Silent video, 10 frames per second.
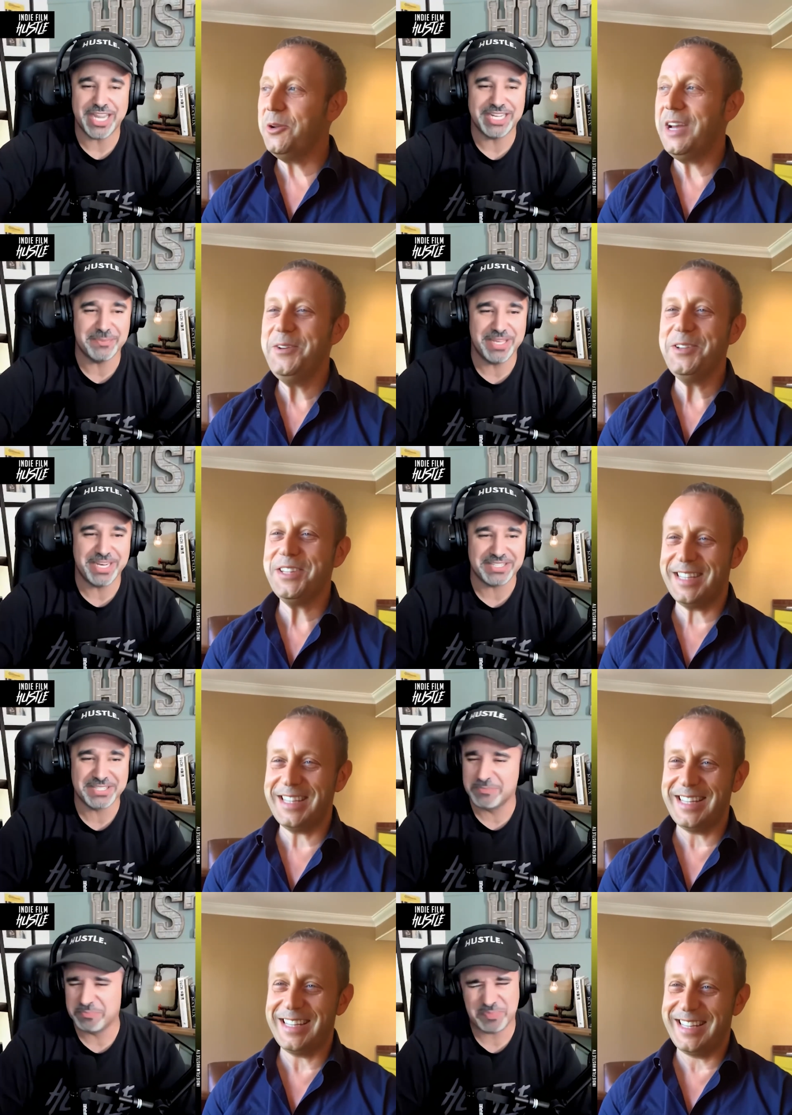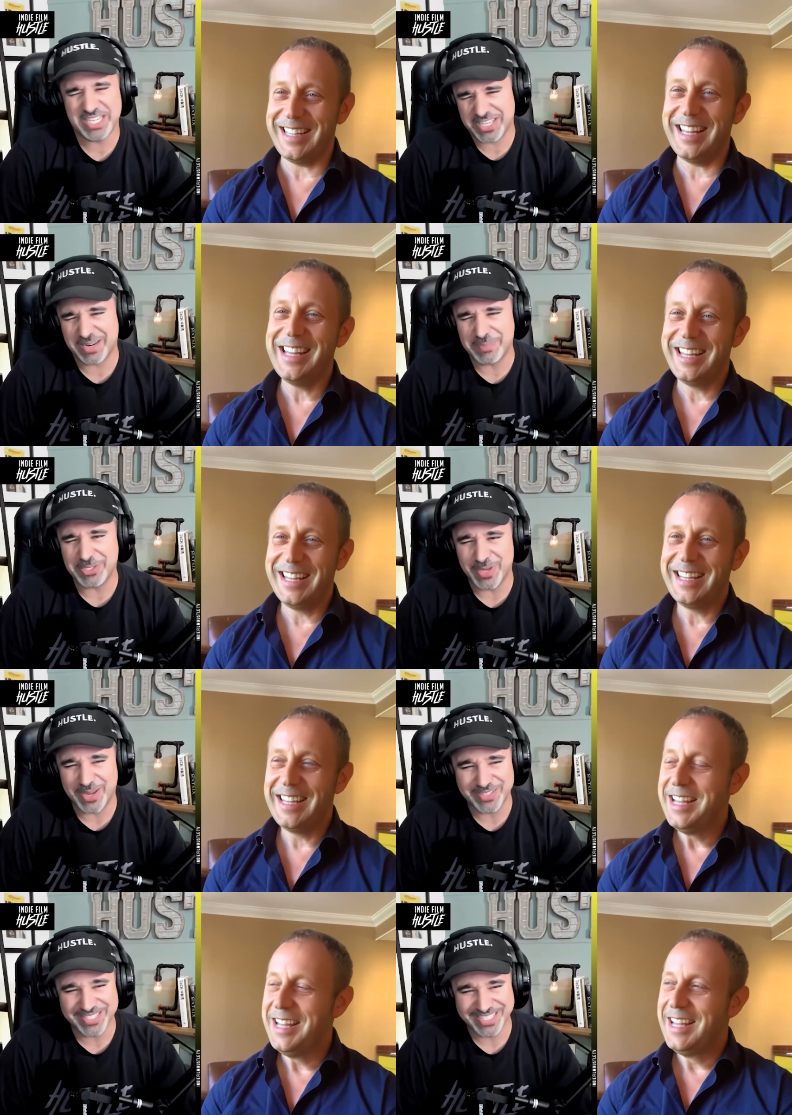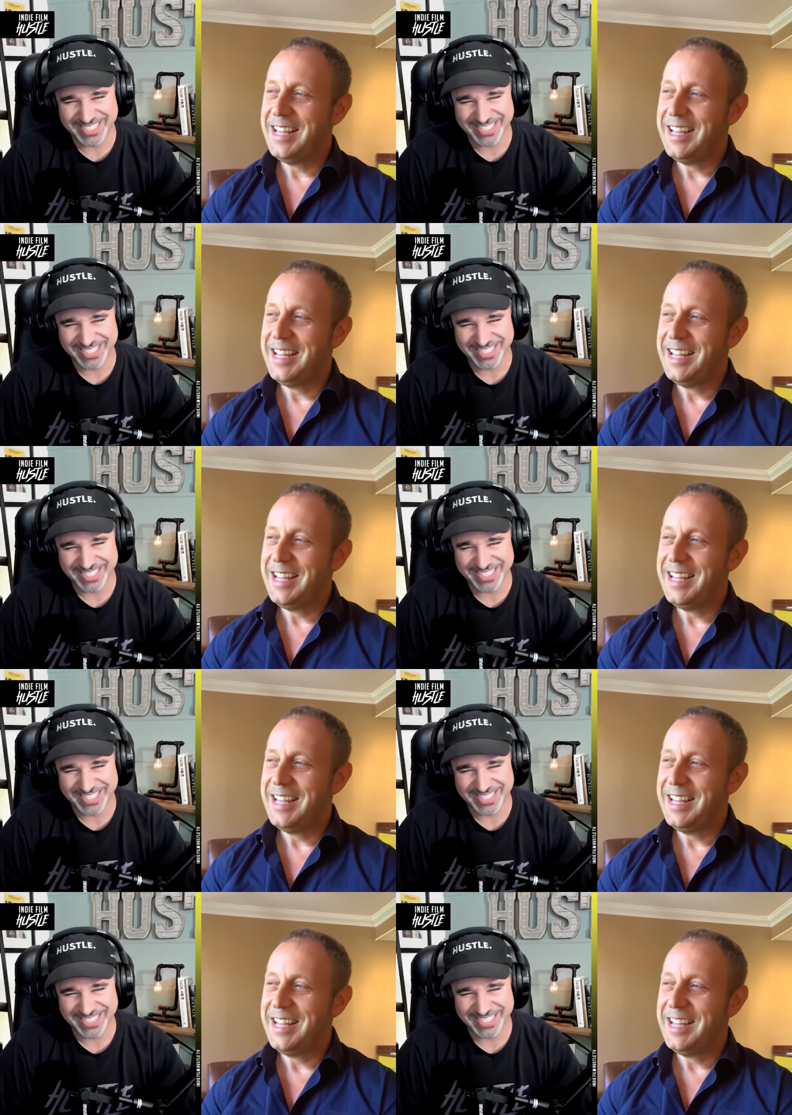Speaker 1: 90 minutes, but it's going to be two hours.